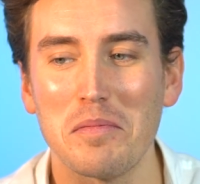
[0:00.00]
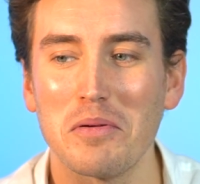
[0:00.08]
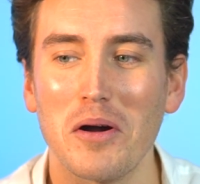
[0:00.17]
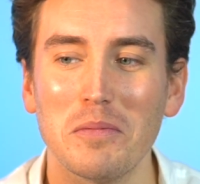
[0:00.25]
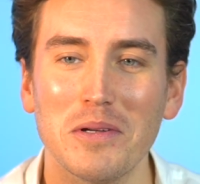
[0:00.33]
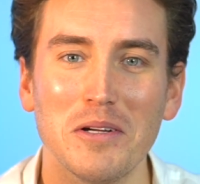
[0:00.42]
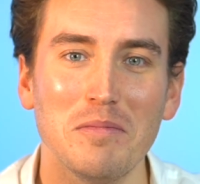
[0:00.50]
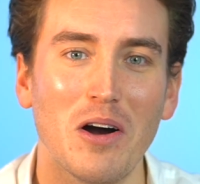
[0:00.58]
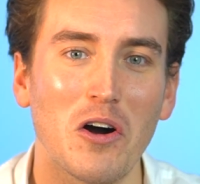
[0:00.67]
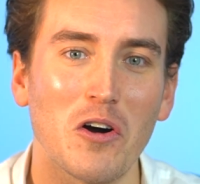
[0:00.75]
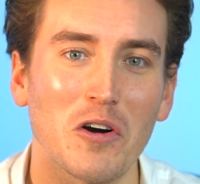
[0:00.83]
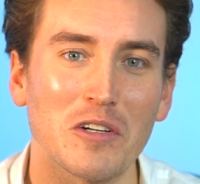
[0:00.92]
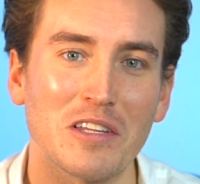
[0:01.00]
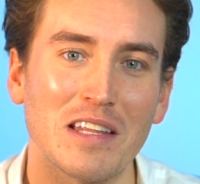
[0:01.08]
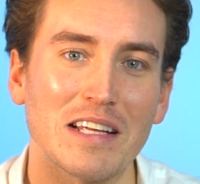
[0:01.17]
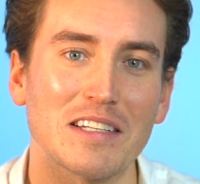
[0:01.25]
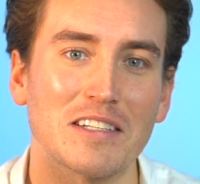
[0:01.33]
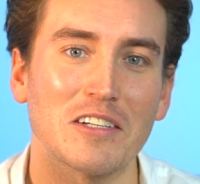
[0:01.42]
problem or
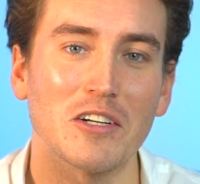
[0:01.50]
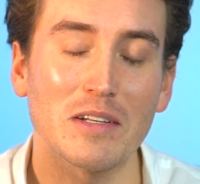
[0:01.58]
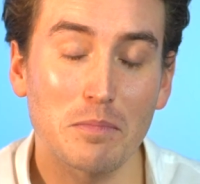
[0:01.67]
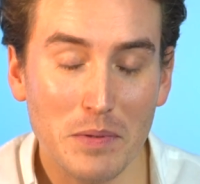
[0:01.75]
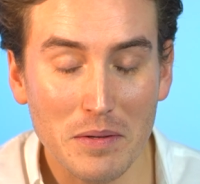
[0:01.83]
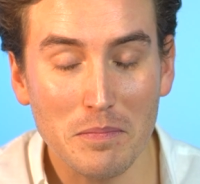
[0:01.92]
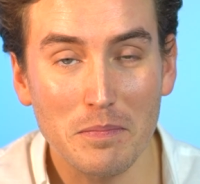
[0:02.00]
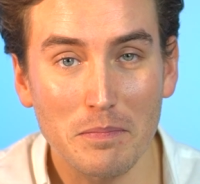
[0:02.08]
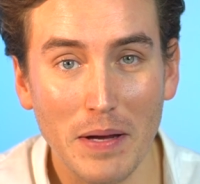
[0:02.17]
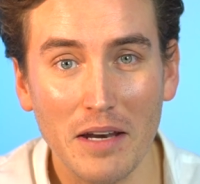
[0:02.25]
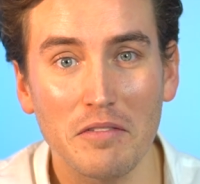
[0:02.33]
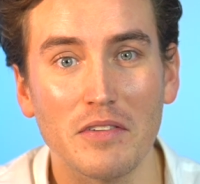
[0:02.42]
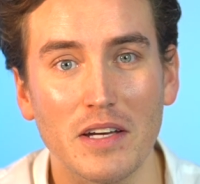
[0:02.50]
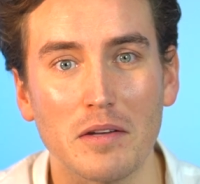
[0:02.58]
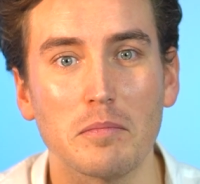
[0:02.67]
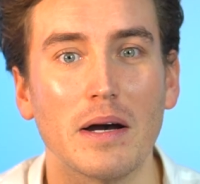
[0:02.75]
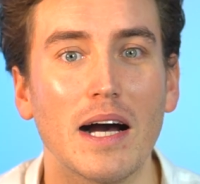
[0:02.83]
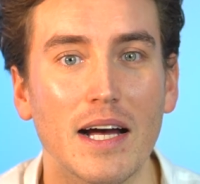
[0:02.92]
thinks could be
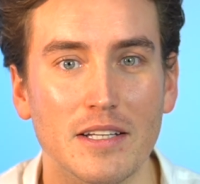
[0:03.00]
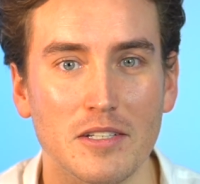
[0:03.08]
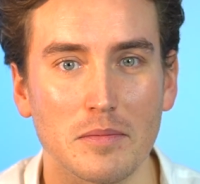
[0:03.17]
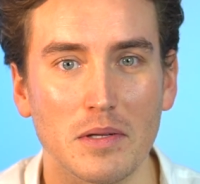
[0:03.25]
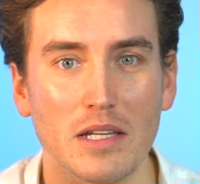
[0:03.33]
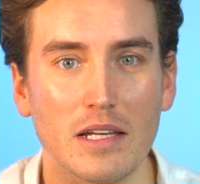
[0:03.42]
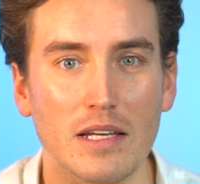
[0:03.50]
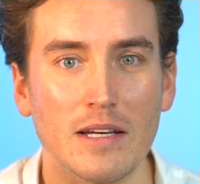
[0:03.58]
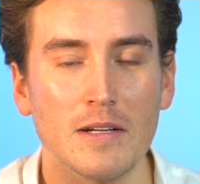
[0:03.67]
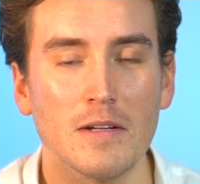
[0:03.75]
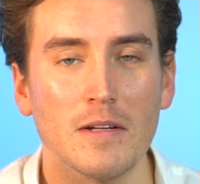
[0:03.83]
benefited by some of the